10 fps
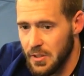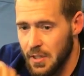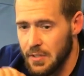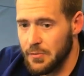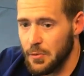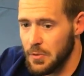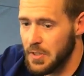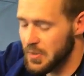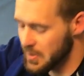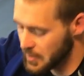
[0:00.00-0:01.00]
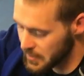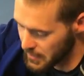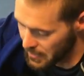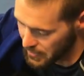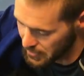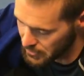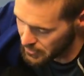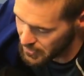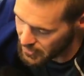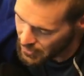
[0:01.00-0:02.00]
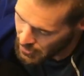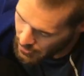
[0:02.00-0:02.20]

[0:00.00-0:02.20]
lot of different ways that I can do this.